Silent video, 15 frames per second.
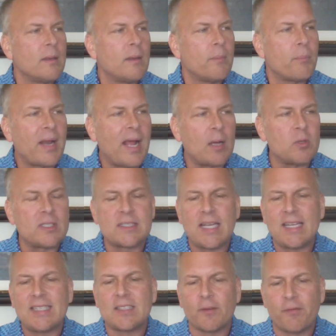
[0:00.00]
But I would say
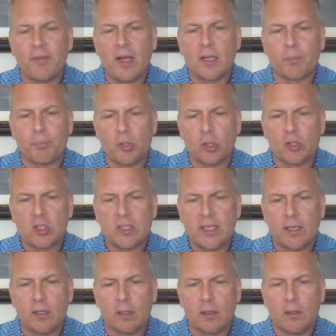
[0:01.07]
develop your
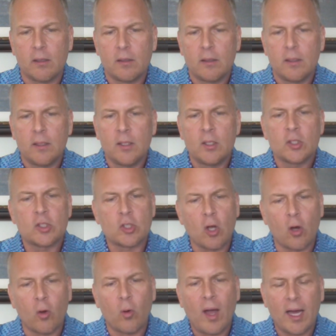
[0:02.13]
skill. So,
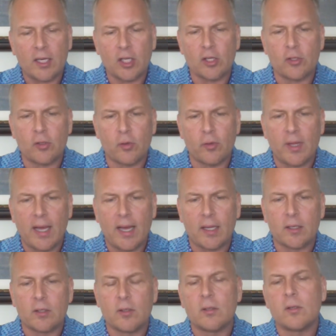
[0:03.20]
how do you do that?
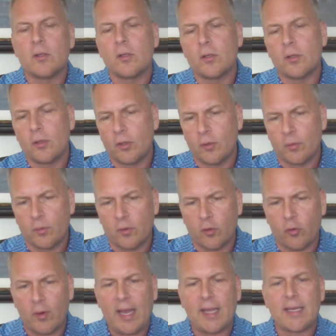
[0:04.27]
you
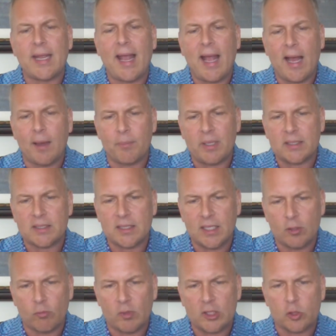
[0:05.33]
create habits
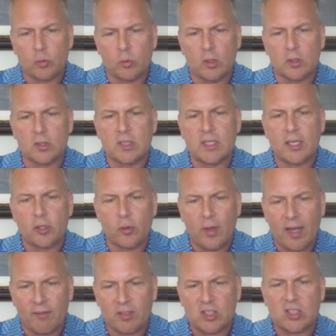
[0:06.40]
and rituals and you
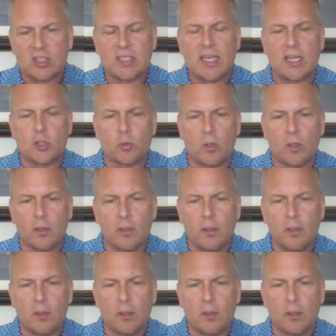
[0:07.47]
have a schedule.